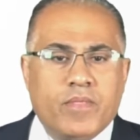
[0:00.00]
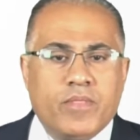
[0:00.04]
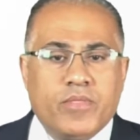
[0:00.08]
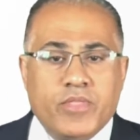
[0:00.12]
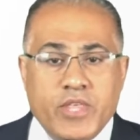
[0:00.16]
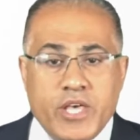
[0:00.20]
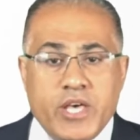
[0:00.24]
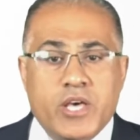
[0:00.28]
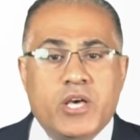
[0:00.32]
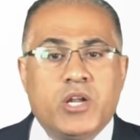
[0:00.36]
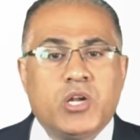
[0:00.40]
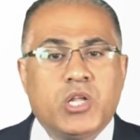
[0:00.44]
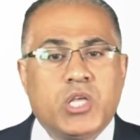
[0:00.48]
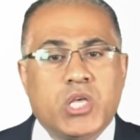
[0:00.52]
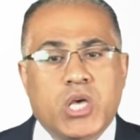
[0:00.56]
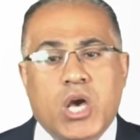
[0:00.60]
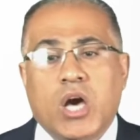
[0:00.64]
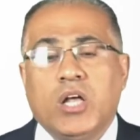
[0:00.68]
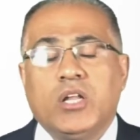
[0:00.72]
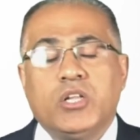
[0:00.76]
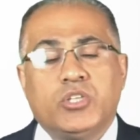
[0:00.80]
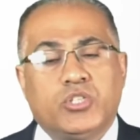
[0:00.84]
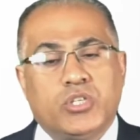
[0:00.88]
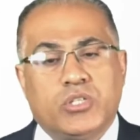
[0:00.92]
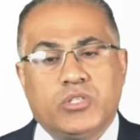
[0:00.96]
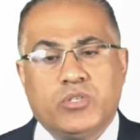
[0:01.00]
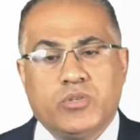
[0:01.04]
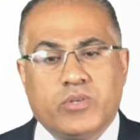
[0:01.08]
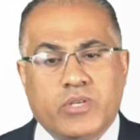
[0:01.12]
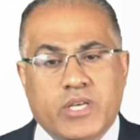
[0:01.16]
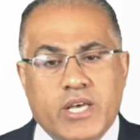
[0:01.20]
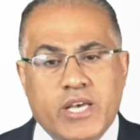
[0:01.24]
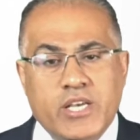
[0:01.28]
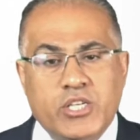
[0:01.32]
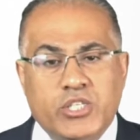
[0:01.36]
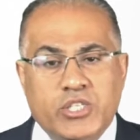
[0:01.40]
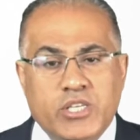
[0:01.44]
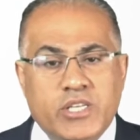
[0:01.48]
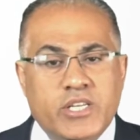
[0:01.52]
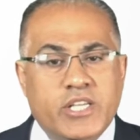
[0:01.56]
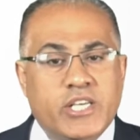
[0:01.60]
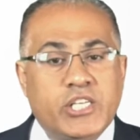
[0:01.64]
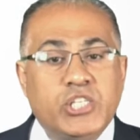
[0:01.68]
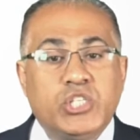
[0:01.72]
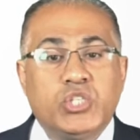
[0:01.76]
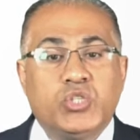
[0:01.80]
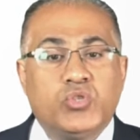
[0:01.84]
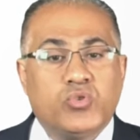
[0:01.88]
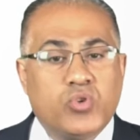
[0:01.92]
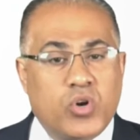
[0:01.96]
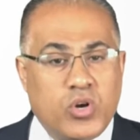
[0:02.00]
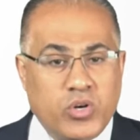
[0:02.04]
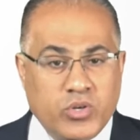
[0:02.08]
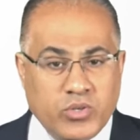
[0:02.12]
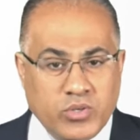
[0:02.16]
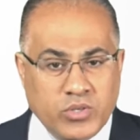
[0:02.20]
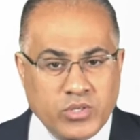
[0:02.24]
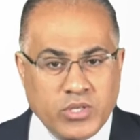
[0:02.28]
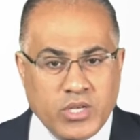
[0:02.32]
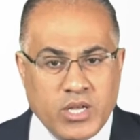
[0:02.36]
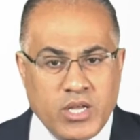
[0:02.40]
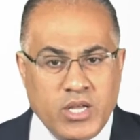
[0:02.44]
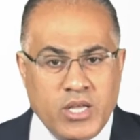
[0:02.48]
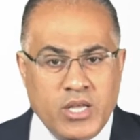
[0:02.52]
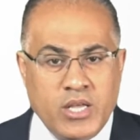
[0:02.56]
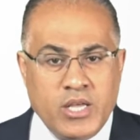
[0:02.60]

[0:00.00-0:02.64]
their college education is wrong.